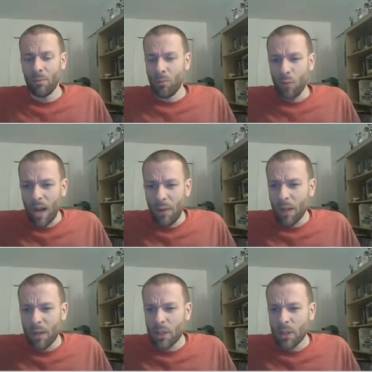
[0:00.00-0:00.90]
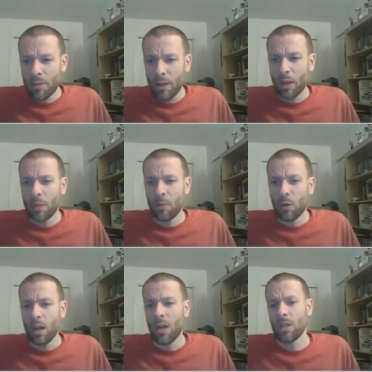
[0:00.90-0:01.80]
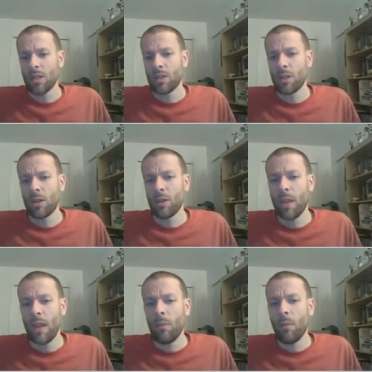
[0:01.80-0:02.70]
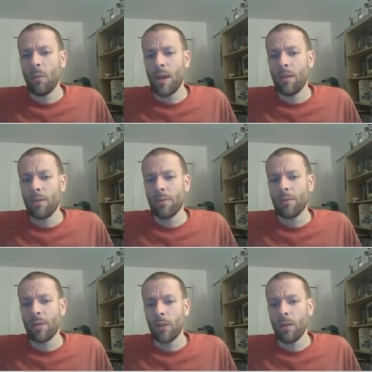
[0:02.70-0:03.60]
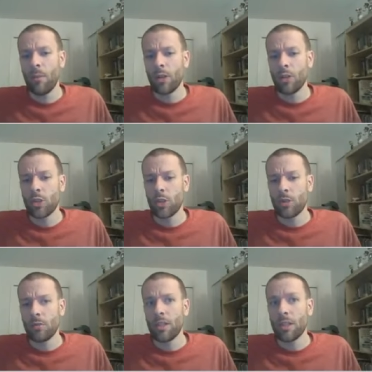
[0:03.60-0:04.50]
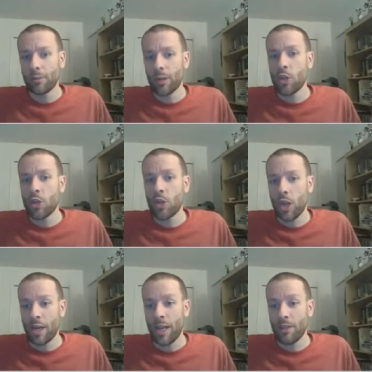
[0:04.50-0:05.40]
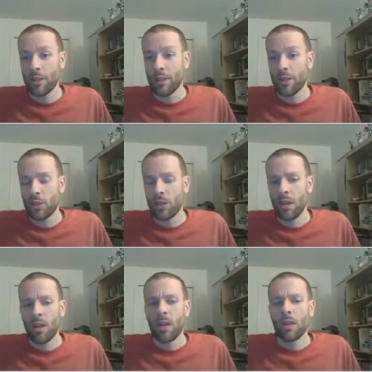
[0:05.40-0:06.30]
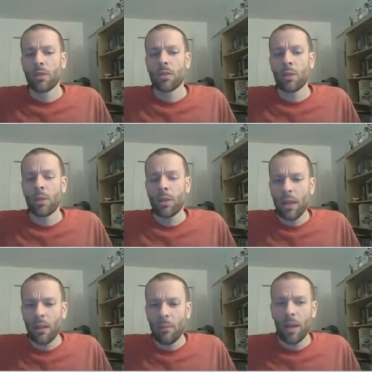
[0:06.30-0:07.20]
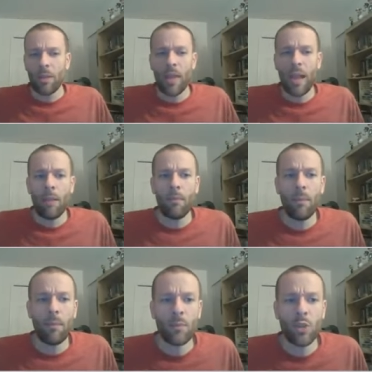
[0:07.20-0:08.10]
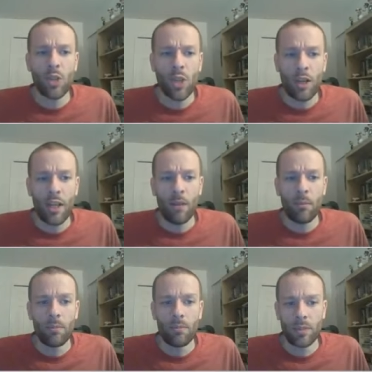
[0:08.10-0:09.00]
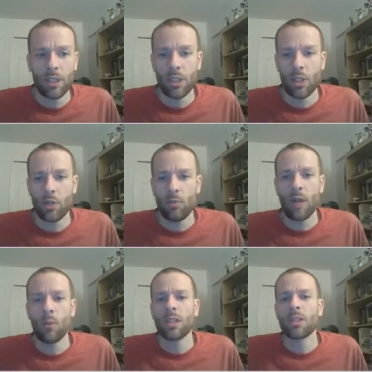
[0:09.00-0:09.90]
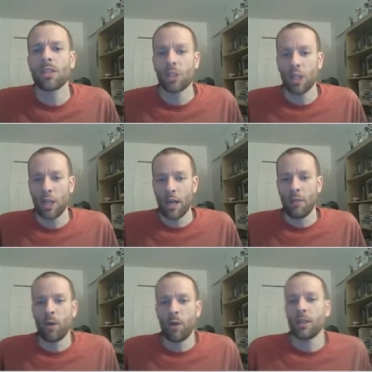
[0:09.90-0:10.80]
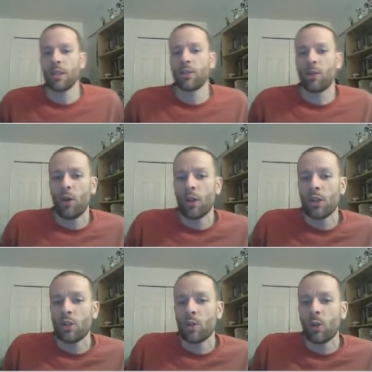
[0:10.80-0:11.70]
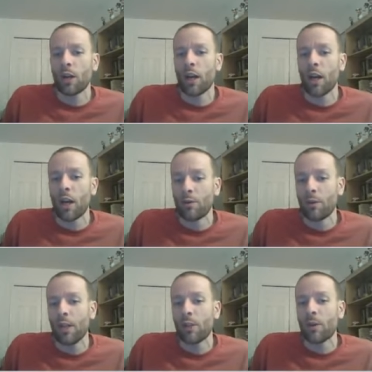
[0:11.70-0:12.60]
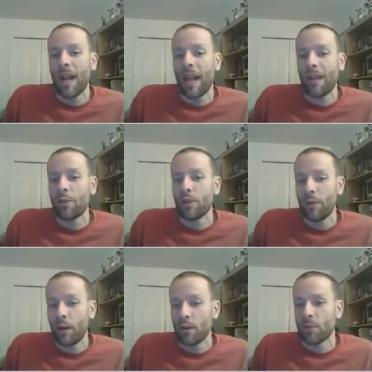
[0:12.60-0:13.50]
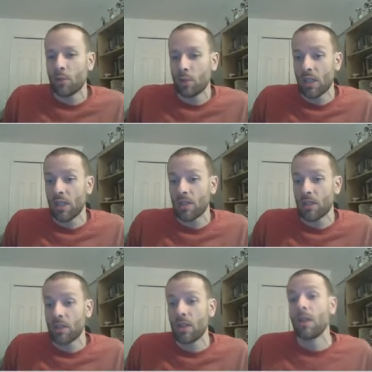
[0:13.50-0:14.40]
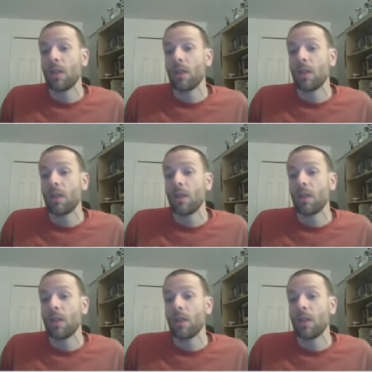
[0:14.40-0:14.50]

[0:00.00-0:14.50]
right, everything else is a variable cost. So they have, a much different shutdown decision. So think about that shutdown decision, right? What's the shutdown price? As long as you are covering your average variable costs,